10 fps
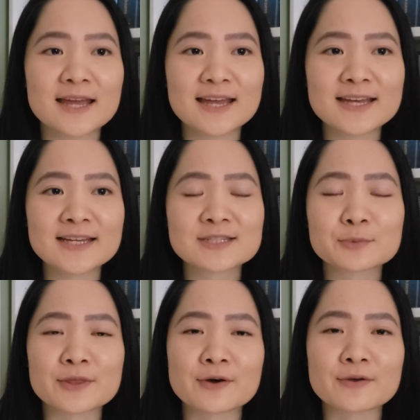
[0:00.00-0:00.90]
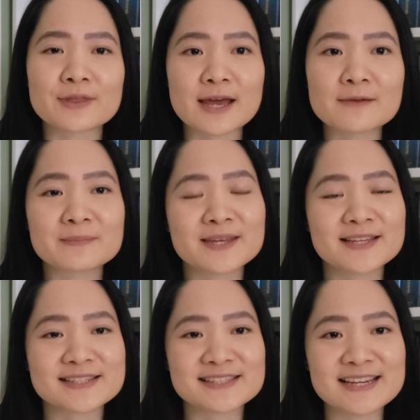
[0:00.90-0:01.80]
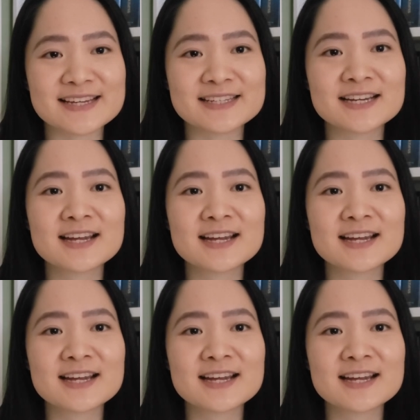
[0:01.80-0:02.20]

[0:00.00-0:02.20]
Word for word: And with all that being said,